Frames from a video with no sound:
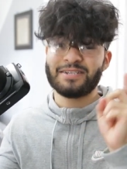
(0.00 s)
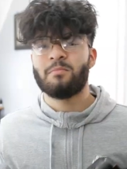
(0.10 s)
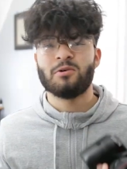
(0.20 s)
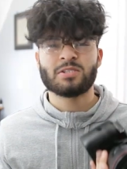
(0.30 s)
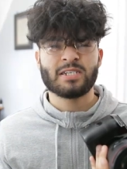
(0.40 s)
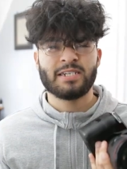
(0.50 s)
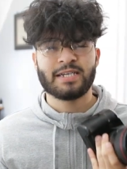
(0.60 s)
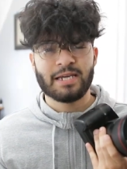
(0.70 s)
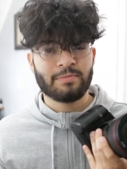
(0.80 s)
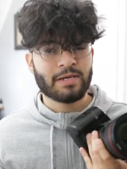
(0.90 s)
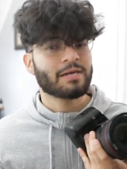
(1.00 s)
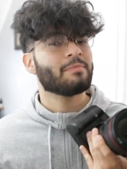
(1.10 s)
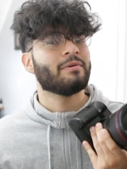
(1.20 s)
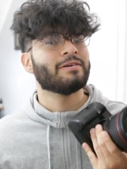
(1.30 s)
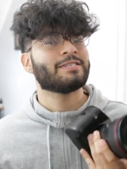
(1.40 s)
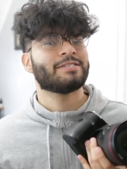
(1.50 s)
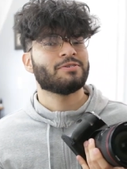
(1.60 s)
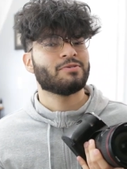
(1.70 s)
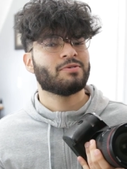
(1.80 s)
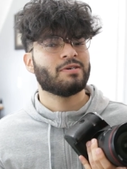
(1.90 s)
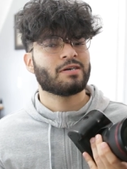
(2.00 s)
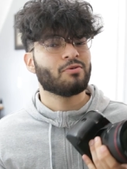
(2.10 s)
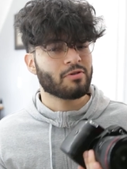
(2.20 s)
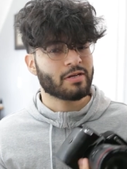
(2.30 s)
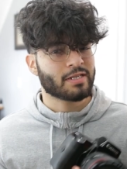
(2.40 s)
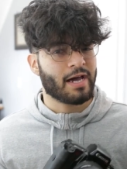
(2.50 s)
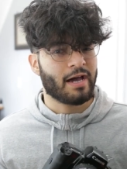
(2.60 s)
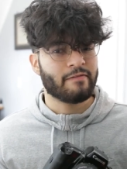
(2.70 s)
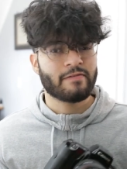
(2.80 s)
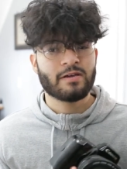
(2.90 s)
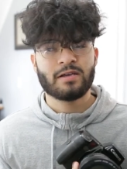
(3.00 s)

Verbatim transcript: Mostly a gimmick, but it's still a cool thing to have.